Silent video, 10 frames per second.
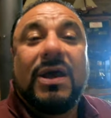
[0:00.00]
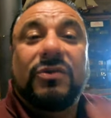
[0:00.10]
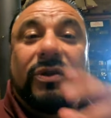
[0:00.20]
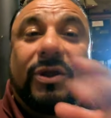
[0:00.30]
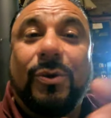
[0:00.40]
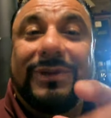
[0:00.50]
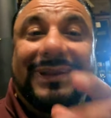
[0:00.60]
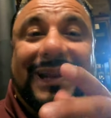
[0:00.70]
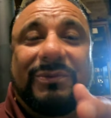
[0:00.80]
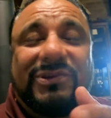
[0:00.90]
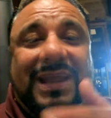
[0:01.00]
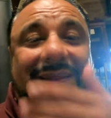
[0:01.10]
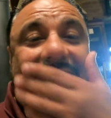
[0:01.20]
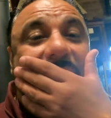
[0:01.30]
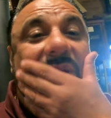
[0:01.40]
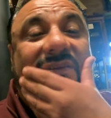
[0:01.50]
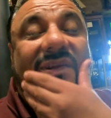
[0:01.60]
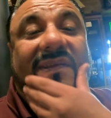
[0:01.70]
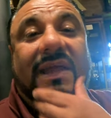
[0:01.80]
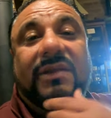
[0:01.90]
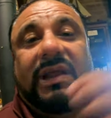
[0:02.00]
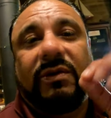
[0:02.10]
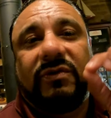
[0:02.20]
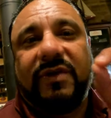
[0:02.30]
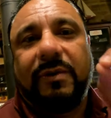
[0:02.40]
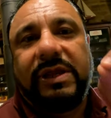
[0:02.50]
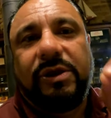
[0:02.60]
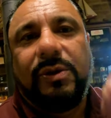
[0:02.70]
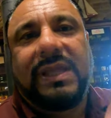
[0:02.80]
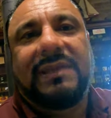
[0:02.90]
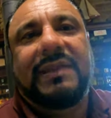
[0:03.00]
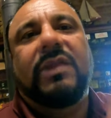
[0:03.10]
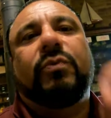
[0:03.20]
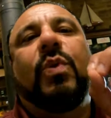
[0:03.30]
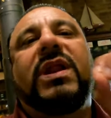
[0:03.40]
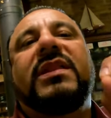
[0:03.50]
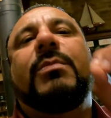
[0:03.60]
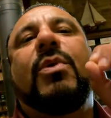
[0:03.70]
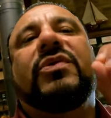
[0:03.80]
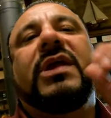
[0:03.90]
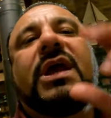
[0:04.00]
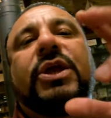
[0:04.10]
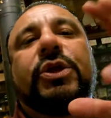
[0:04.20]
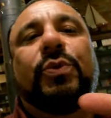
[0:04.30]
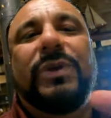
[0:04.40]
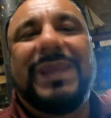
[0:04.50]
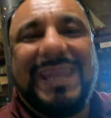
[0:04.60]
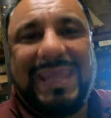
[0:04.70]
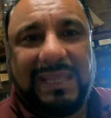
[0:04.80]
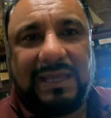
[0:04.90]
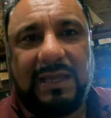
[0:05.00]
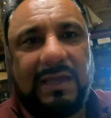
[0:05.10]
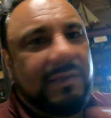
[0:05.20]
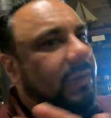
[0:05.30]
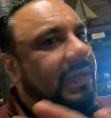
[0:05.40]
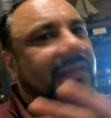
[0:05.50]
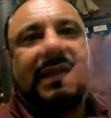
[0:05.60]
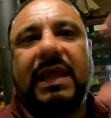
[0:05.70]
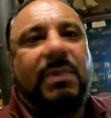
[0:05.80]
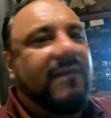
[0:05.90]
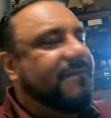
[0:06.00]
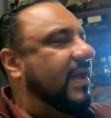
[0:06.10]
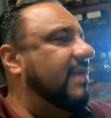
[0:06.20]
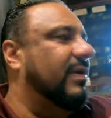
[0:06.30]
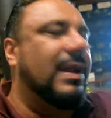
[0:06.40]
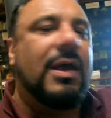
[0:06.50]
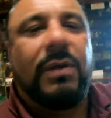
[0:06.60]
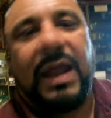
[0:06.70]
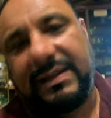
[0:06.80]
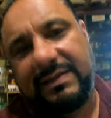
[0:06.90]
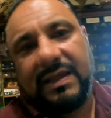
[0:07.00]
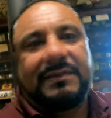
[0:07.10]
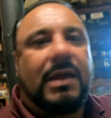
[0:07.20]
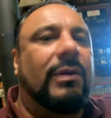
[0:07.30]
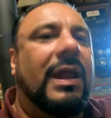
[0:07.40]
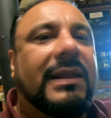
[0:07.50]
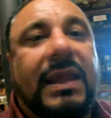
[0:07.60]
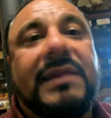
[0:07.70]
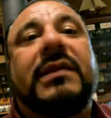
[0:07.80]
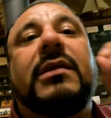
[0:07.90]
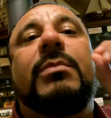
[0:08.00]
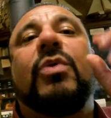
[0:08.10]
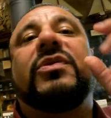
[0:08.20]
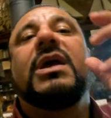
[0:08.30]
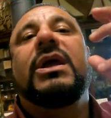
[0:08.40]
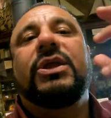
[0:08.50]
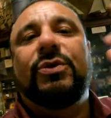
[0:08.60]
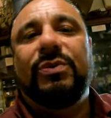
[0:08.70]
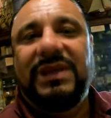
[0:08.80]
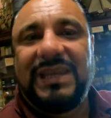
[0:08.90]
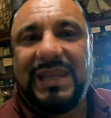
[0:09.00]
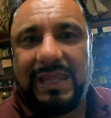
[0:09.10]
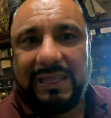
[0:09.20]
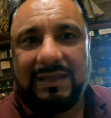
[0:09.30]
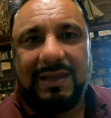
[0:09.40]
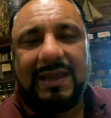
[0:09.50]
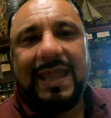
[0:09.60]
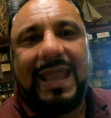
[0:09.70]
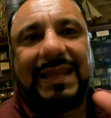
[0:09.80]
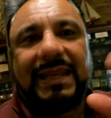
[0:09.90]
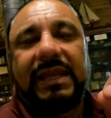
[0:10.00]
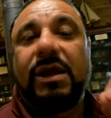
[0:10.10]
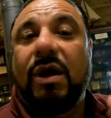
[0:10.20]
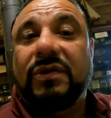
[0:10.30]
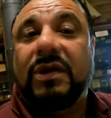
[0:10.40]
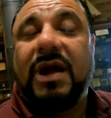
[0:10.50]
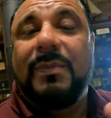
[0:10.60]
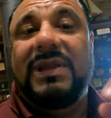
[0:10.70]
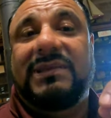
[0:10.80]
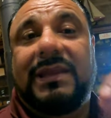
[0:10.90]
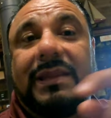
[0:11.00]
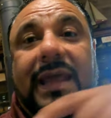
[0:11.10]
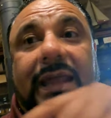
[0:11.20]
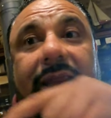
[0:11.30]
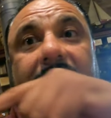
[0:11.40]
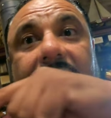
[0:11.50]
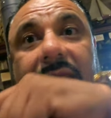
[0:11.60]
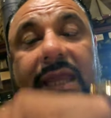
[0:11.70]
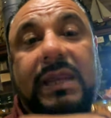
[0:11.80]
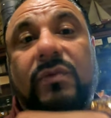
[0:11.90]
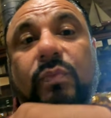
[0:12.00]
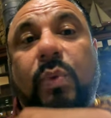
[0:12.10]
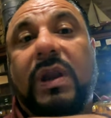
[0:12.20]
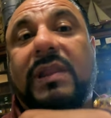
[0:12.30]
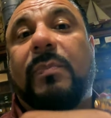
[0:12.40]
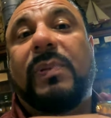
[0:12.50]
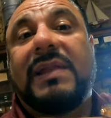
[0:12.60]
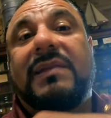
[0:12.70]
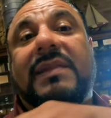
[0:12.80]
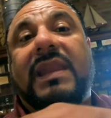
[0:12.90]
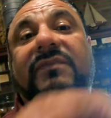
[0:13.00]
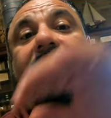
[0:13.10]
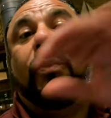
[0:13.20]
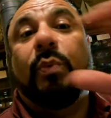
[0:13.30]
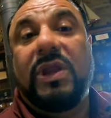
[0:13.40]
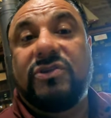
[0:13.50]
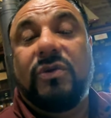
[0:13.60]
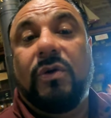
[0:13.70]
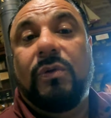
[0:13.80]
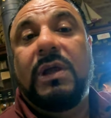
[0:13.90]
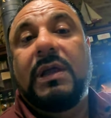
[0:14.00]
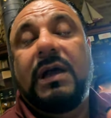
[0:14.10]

So the cool thing that Jack Layabout just said is like it was very unique. He said it's one of the most unique. So he didn't say my favorite. I don't like this. I don't like that. He said the most unique. And then he also commented that it is one of the places that if the original